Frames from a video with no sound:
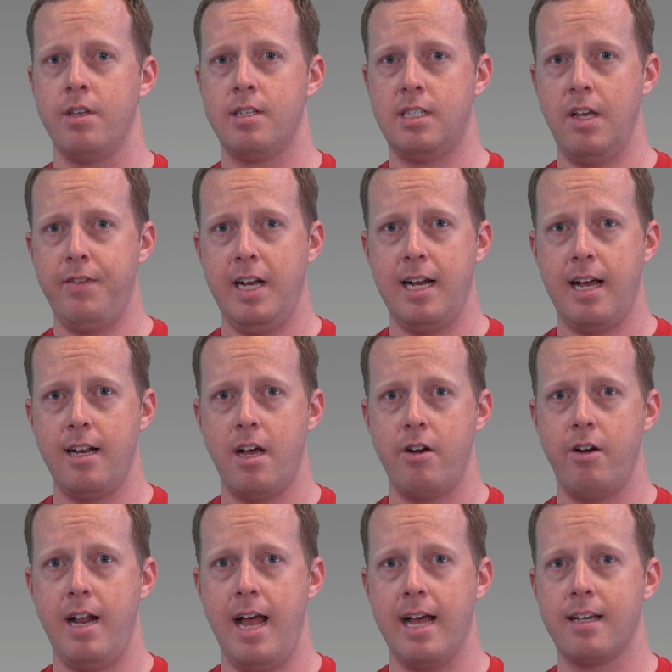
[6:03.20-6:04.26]
The seventy-nine
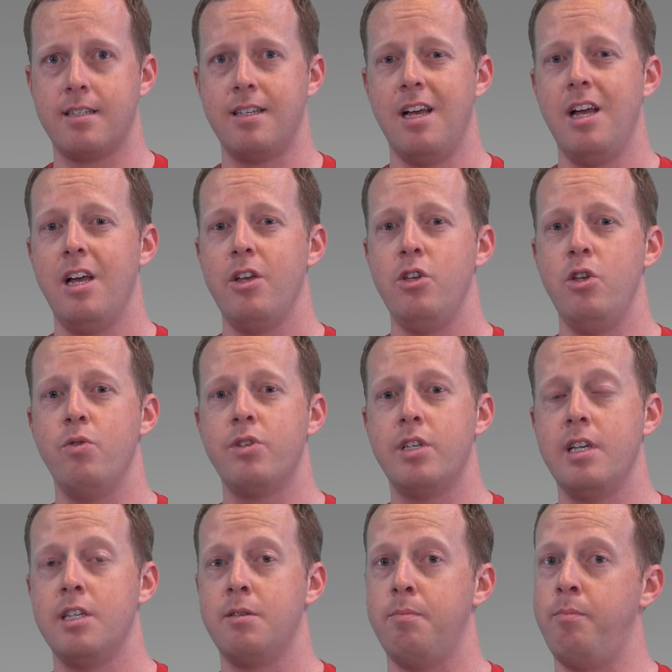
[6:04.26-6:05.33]
hundred X
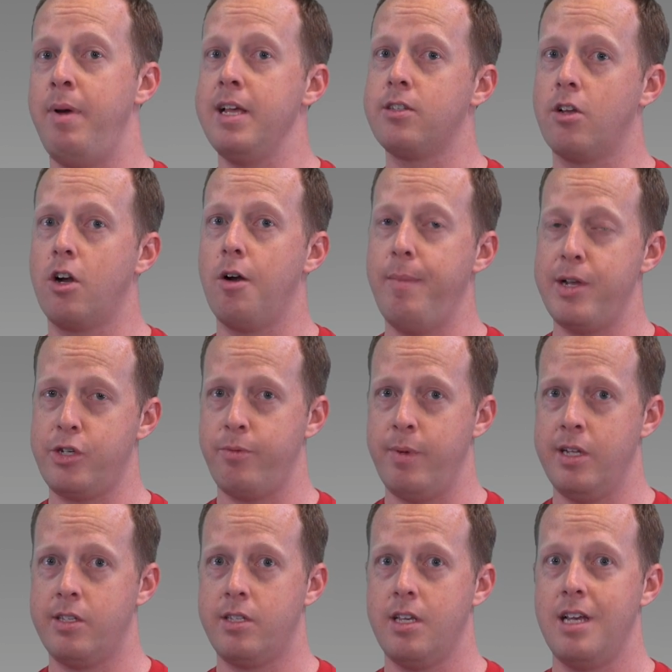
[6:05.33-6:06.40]
uses, based on our
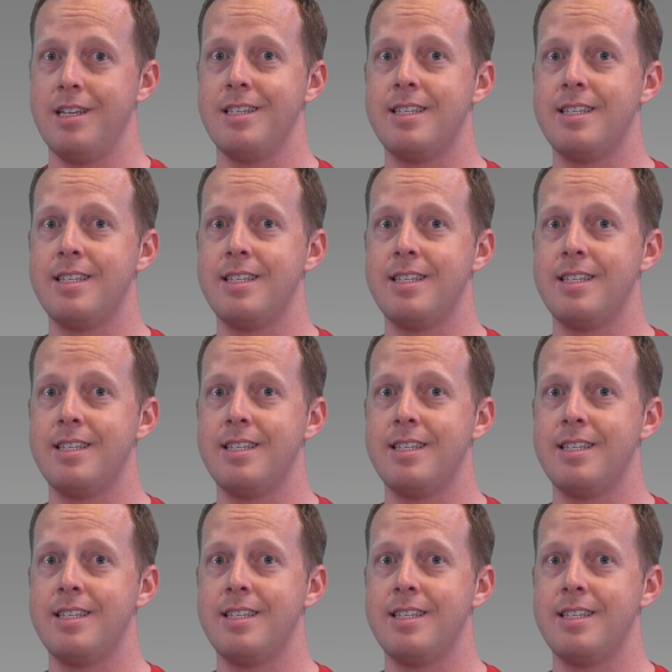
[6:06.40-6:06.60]
measurements,